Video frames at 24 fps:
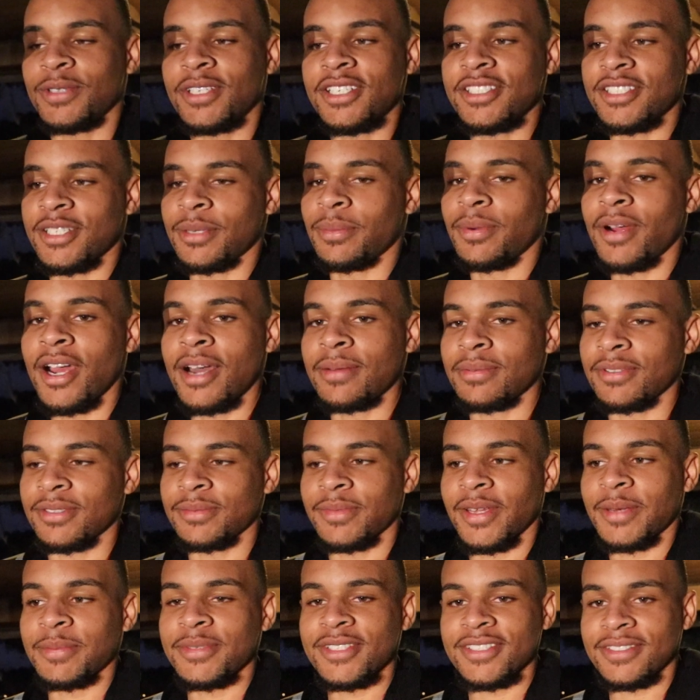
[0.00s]
it's a
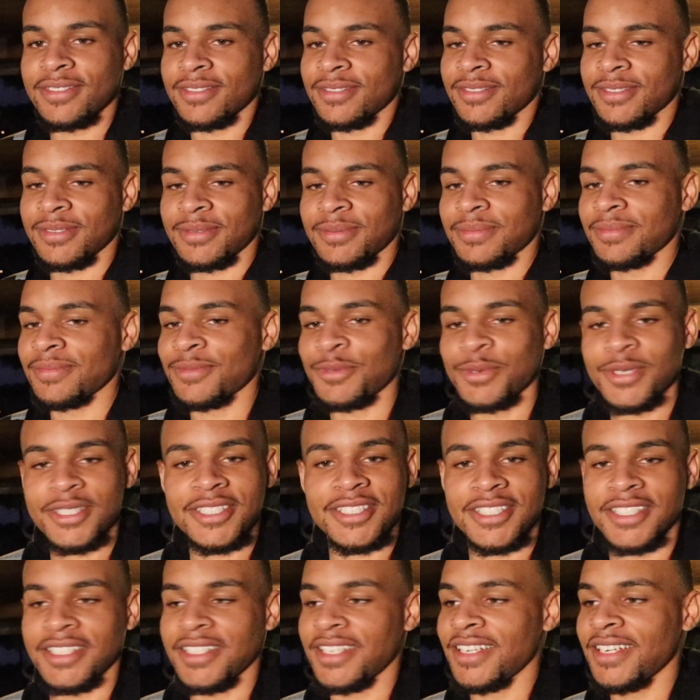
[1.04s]
problem. I mean,
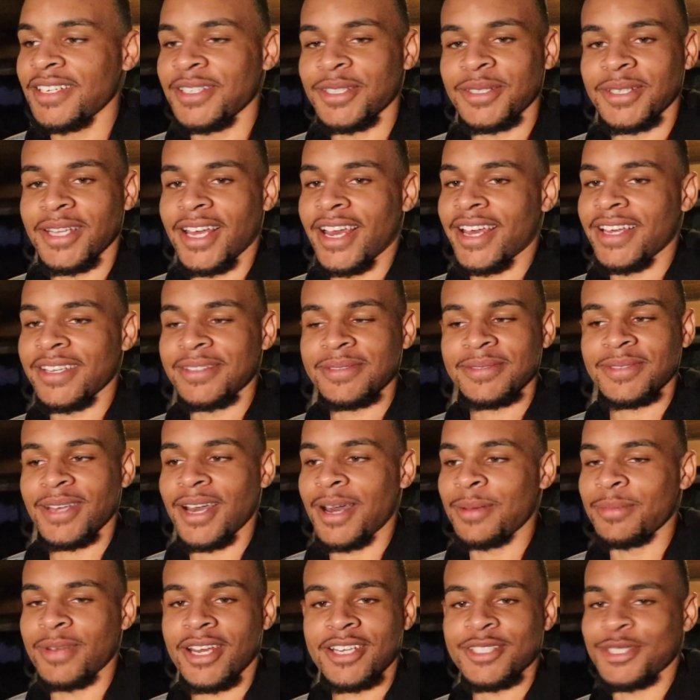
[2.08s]
what's the deal? Like,
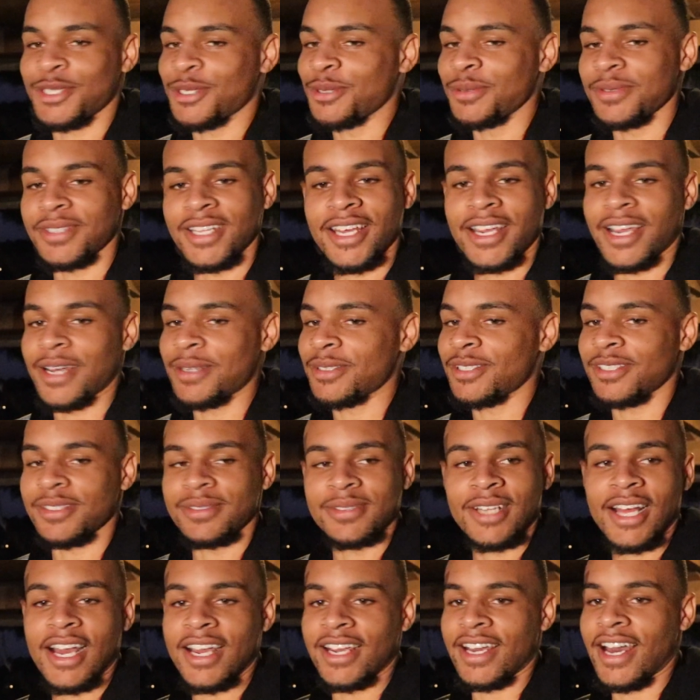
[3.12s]
I'm not shooting like
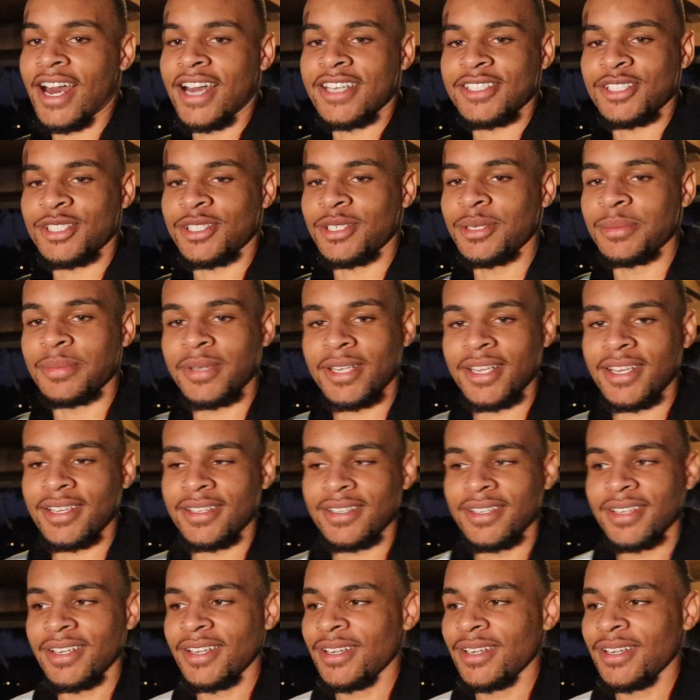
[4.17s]
I should be.